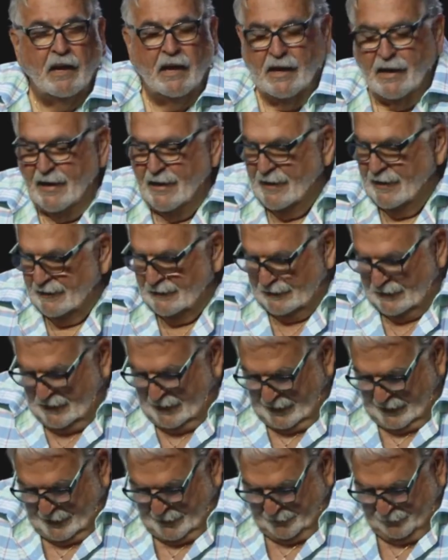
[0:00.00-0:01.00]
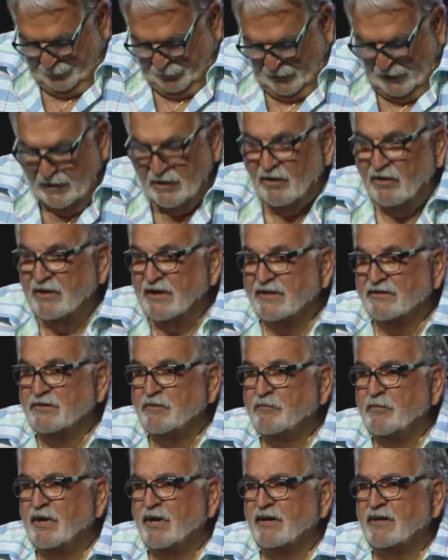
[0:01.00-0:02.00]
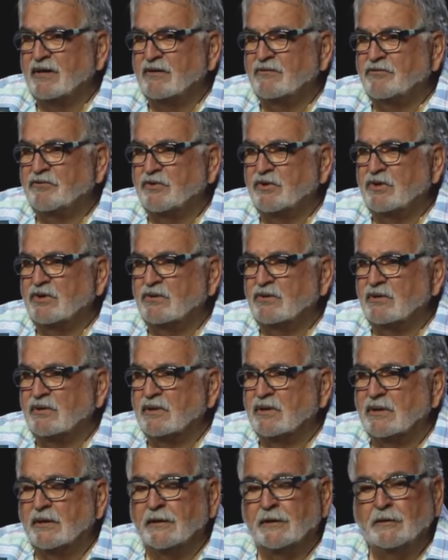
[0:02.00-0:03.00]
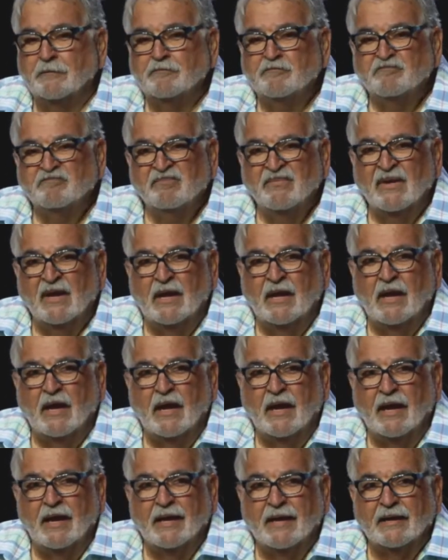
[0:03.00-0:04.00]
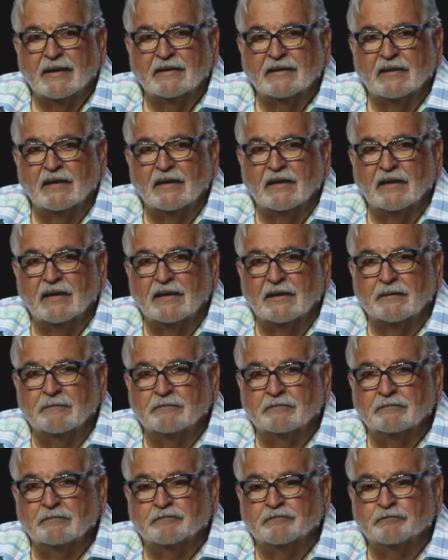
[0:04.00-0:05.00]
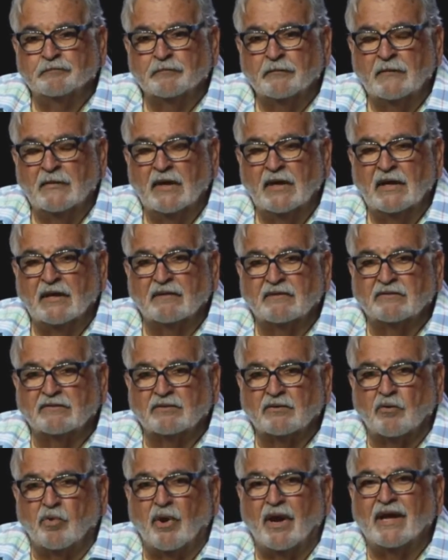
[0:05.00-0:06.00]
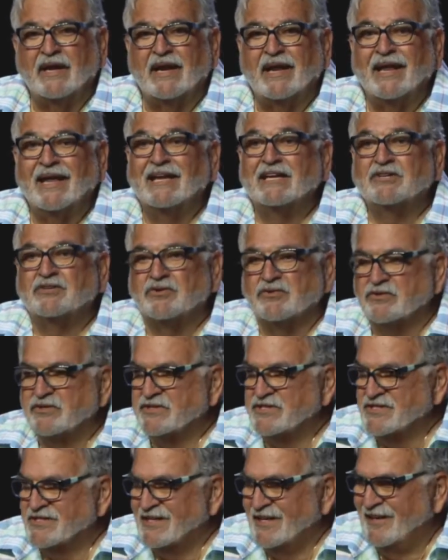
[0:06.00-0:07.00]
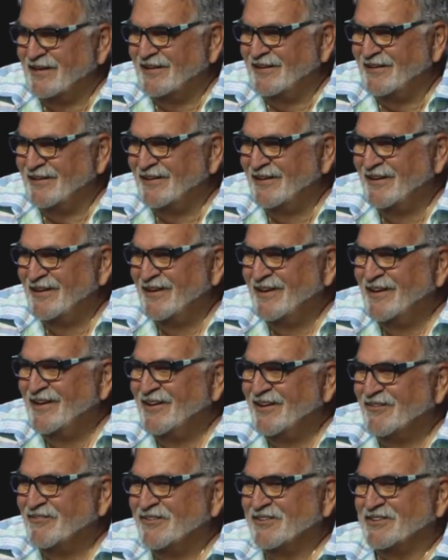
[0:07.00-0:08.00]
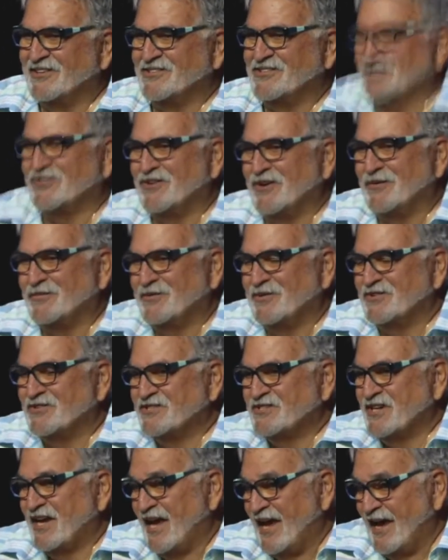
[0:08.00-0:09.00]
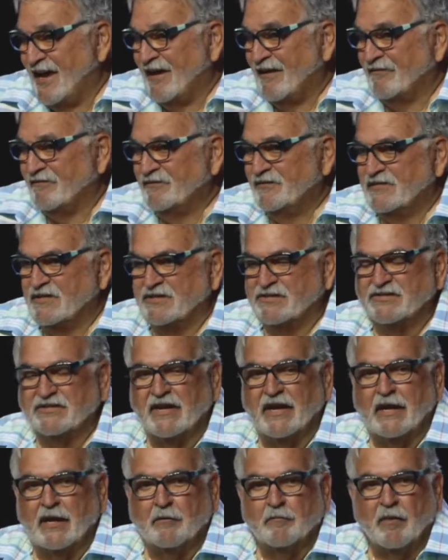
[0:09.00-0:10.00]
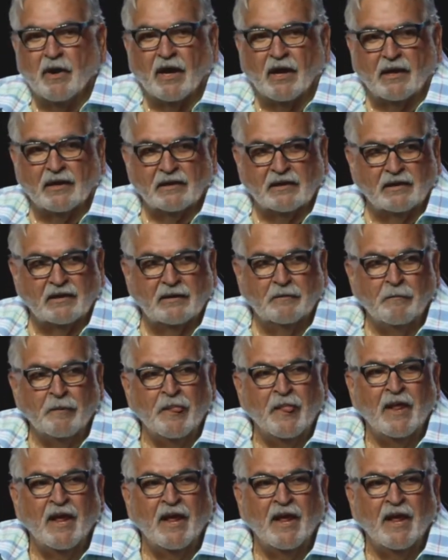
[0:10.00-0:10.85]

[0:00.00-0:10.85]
And, you know, it doesn't bear good fruit. And it's quite interesting what the scriptures have to say about it.